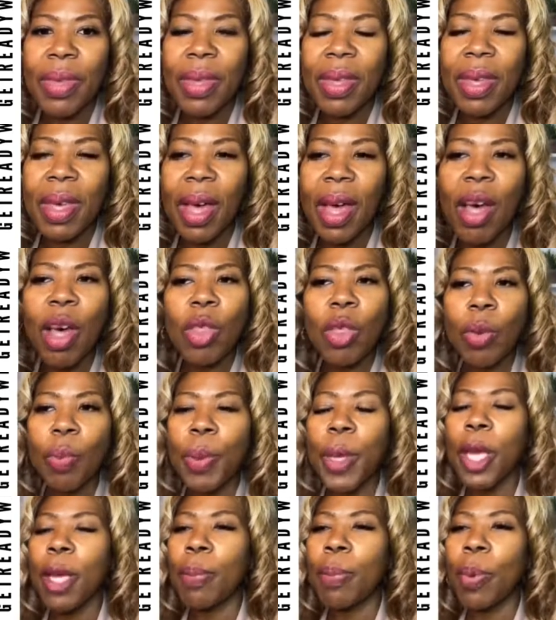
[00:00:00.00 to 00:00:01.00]
Other
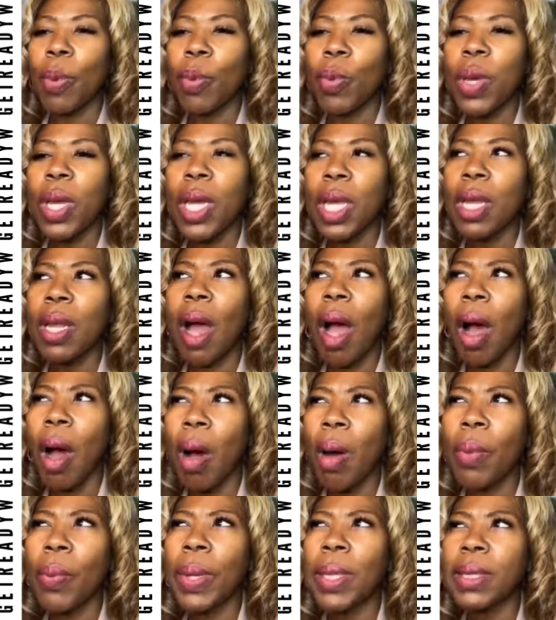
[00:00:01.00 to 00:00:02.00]
people we can
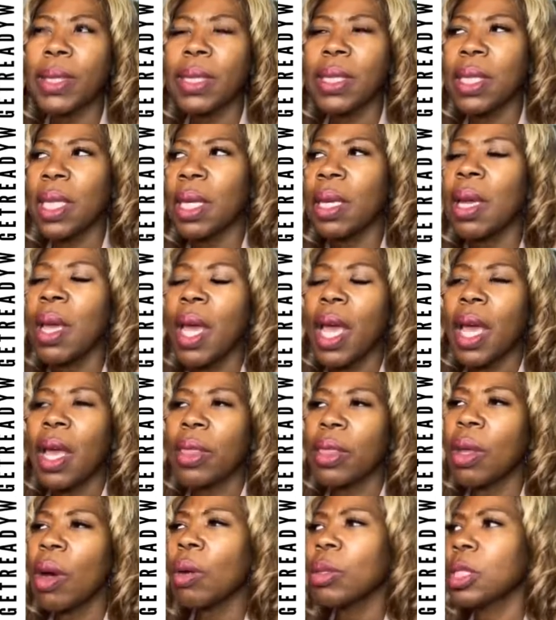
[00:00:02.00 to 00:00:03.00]
always see. And
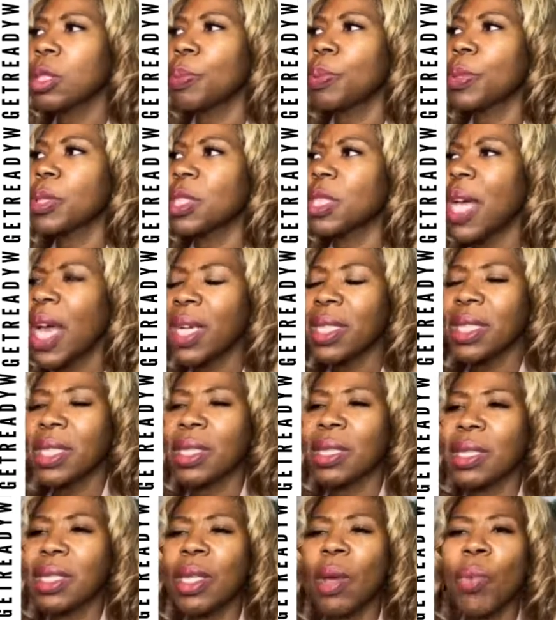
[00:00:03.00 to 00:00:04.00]
those are
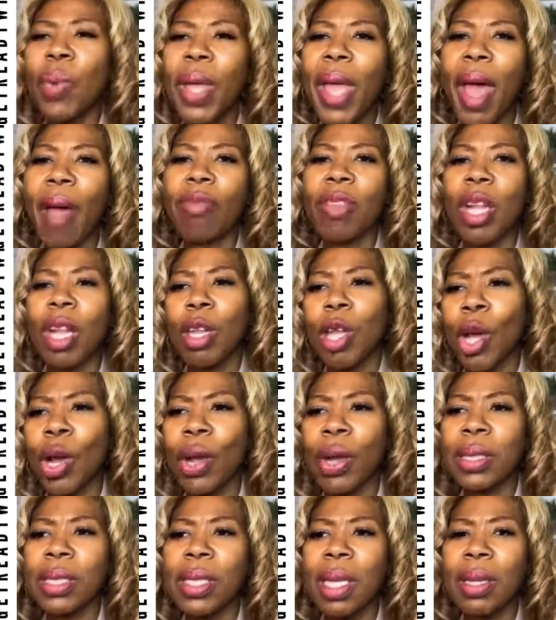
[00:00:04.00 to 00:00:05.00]
projections. And we have to
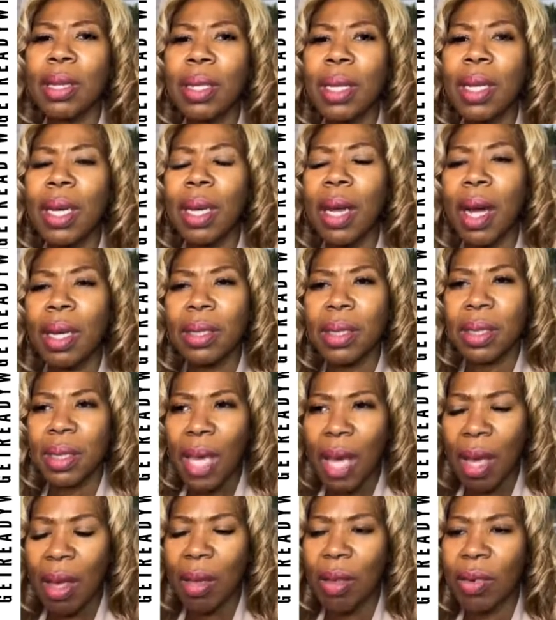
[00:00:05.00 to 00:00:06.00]
learn to look at
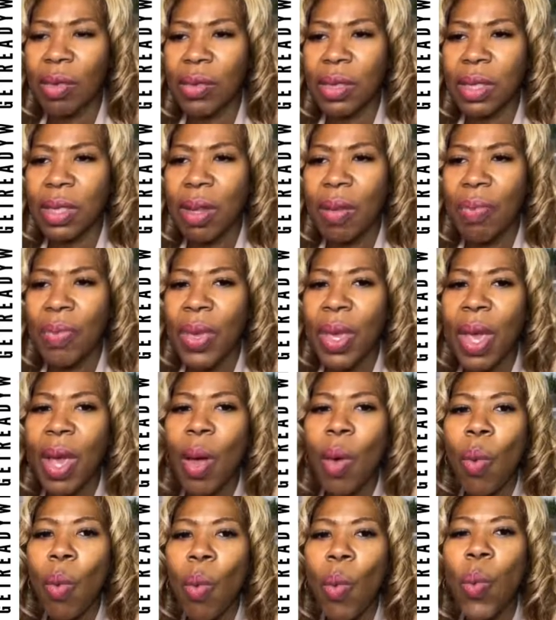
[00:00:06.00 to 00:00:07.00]
ourselves.
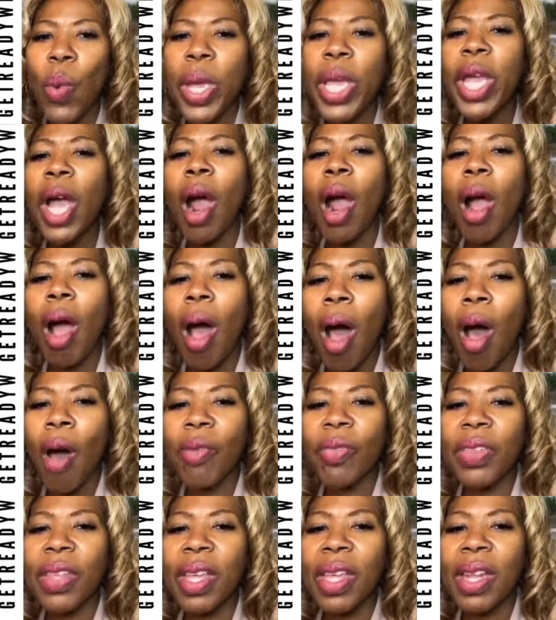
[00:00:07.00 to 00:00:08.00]
We are
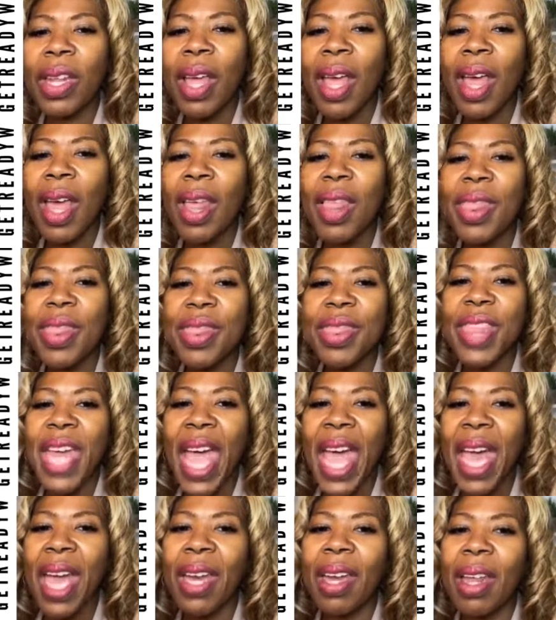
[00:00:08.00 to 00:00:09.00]
often
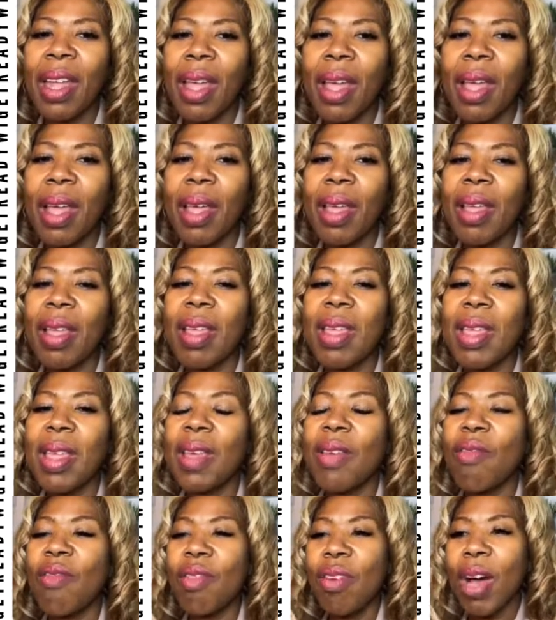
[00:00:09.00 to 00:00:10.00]
that
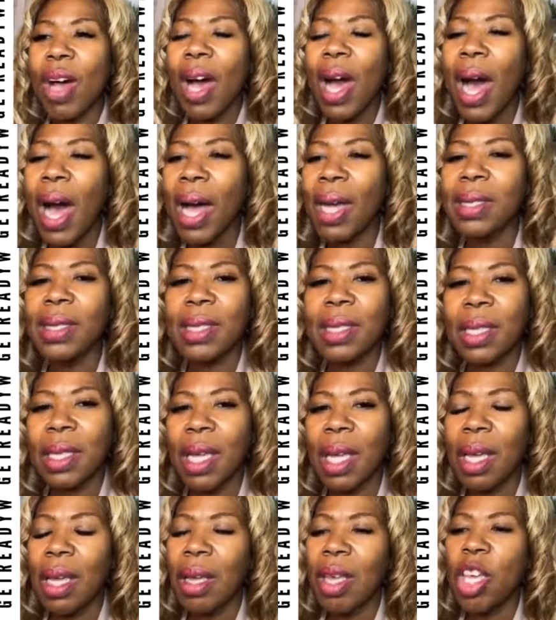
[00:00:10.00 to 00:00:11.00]
constant
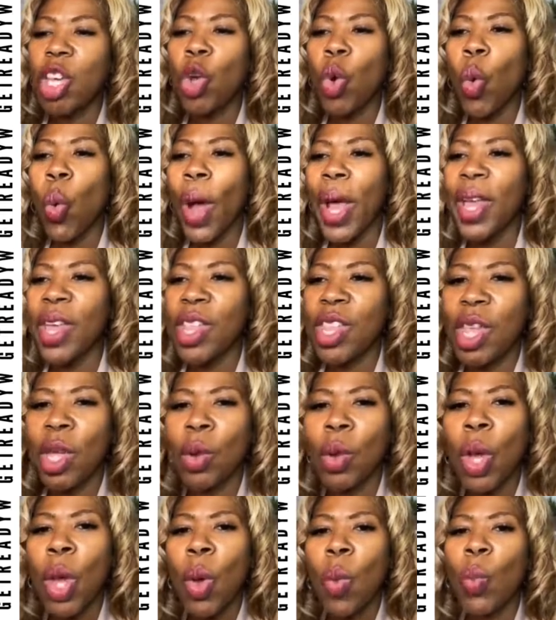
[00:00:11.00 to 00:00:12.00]
equation
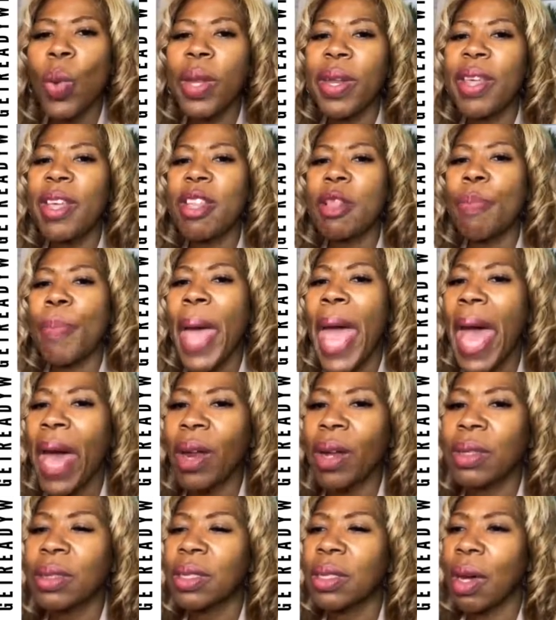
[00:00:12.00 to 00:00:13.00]
when these
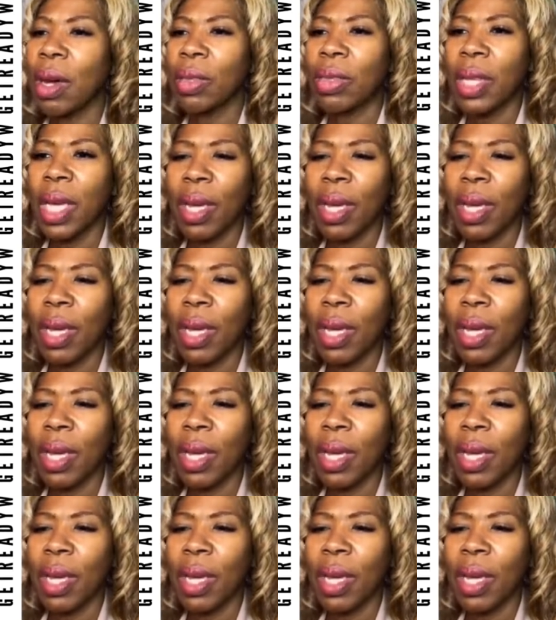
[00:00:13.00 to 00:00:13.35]
patterns are there.